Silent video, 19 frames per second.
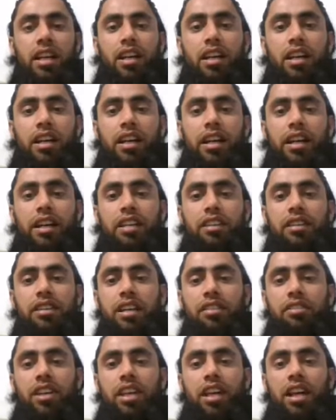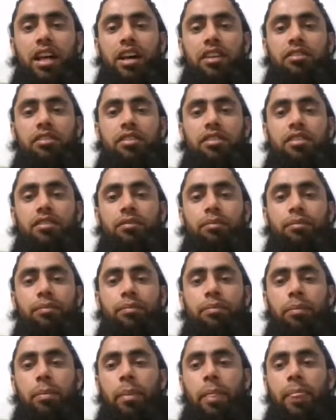And then we have
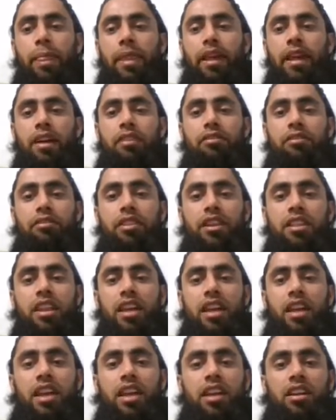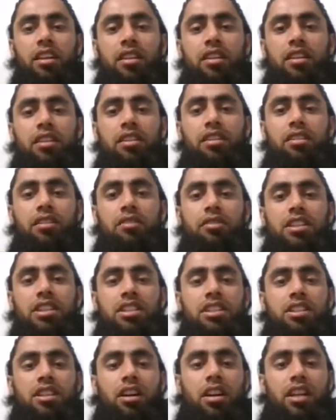everything here which
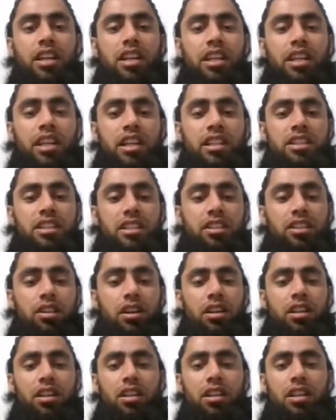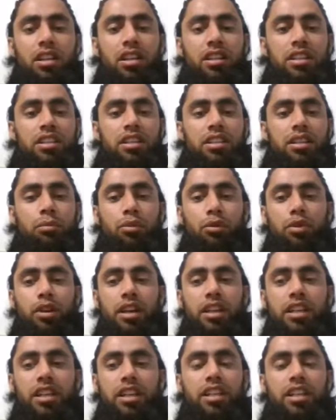is card details and all. This is the
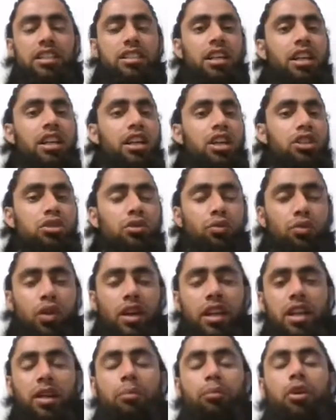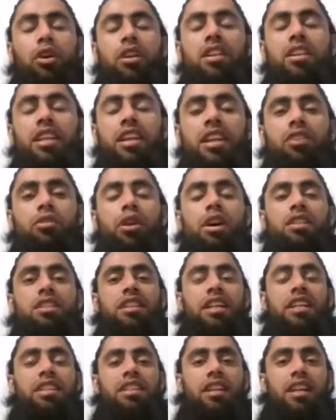product details. So one important thing was
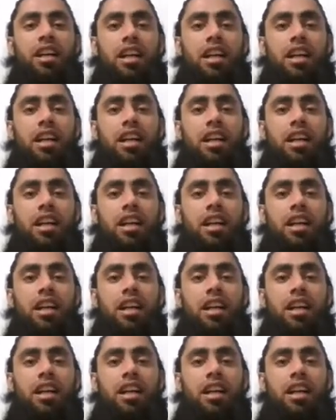that